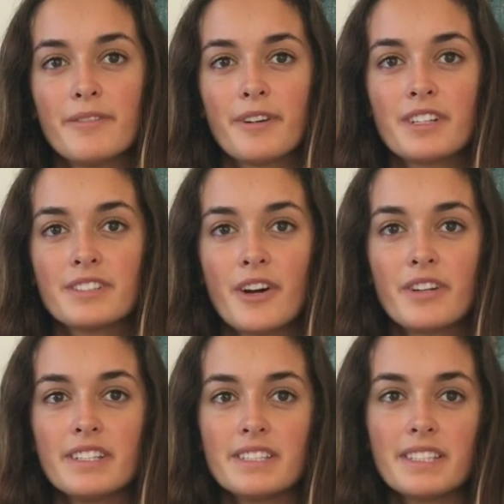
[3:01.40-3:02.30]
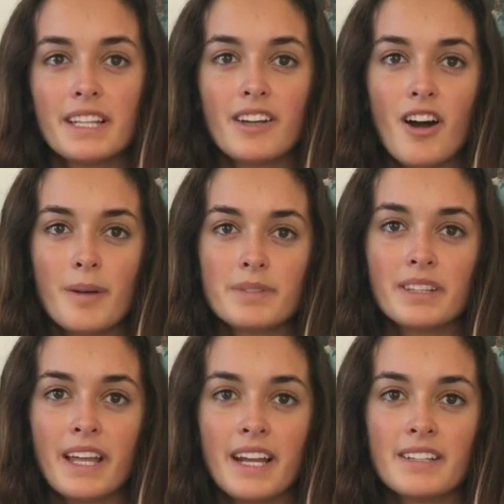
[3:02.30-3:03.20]
first noticed in the arms and
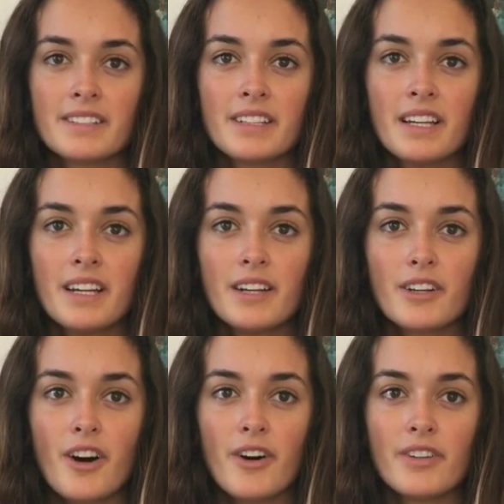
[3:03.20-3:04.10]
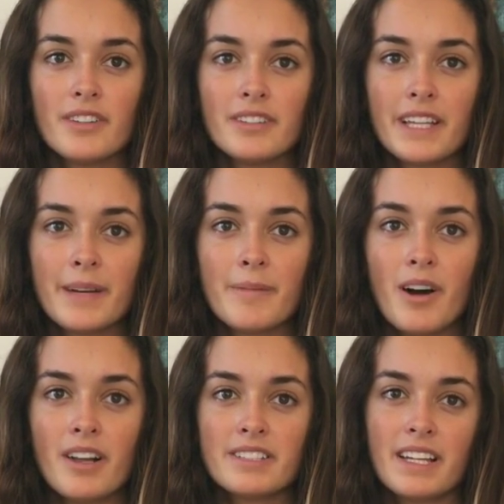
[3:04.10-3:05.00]
legs, called
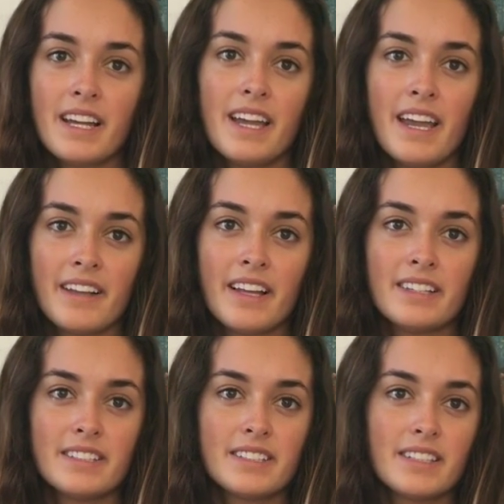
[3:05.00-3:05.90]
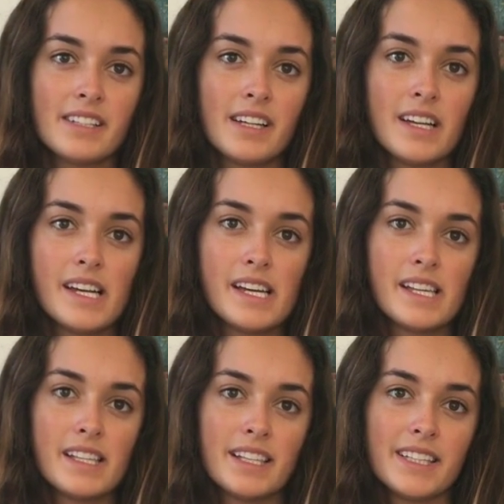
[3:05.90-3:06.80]
limb-onset ALS.
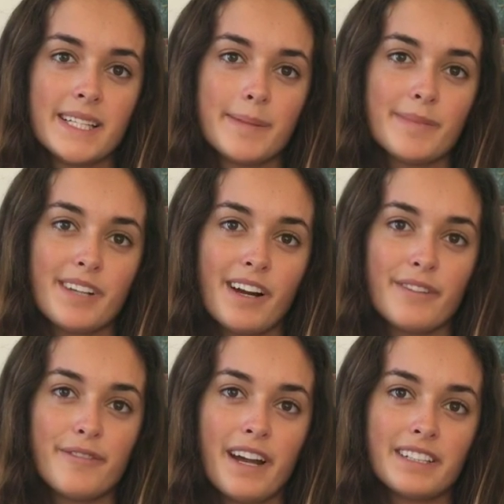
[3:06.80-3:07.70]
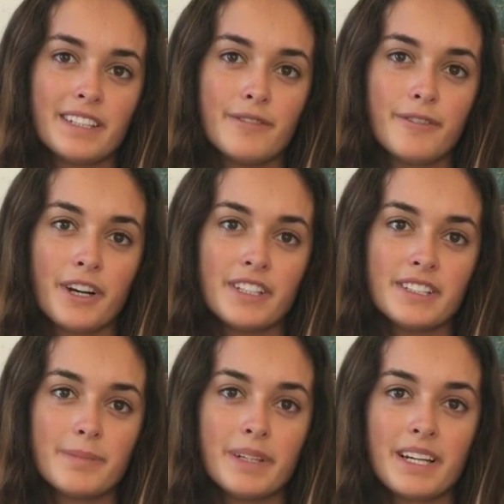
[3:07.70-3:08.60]
The limbs are affected
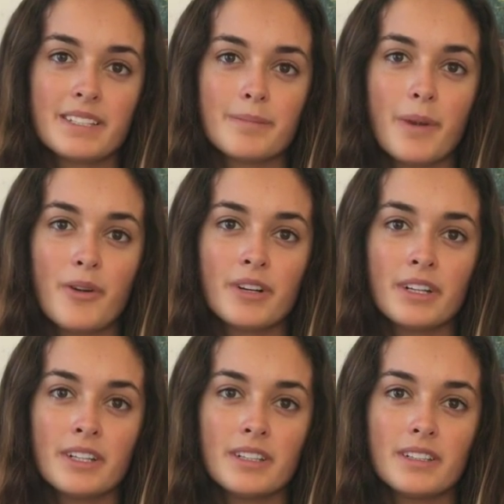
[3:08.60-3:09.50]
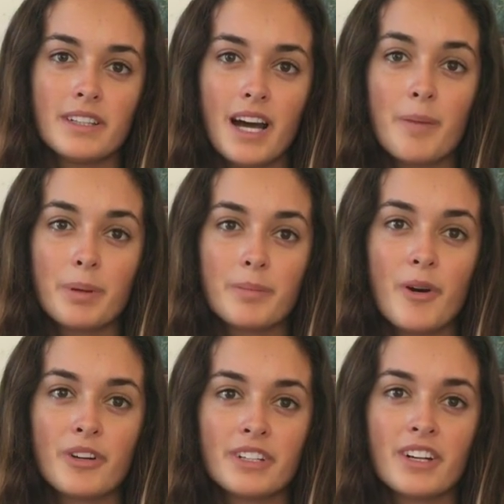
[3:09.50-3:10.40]
first because the upper
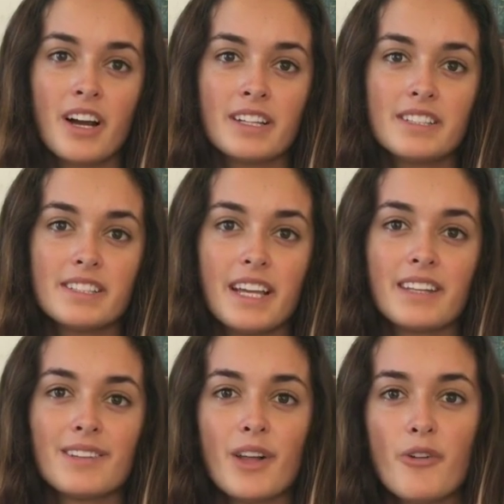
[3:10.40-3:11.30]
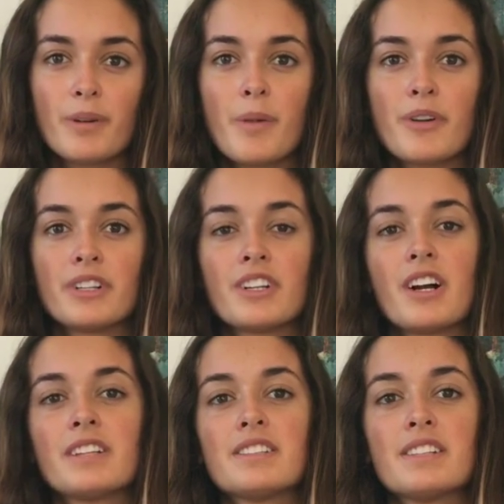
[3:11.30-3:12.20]
motor neurons and the lower motor
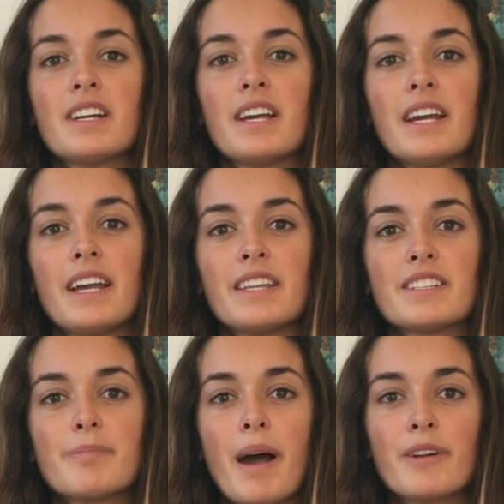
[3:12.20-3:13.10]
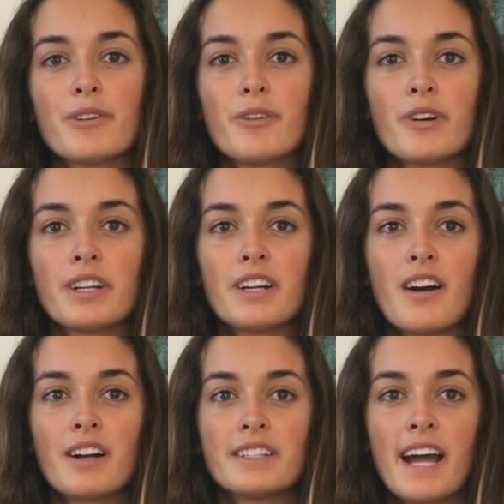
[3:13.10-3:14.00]
neurons in the spinal cord
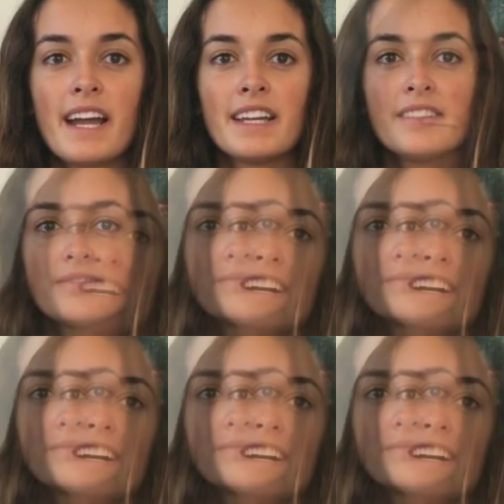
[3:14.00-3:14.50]
are dying.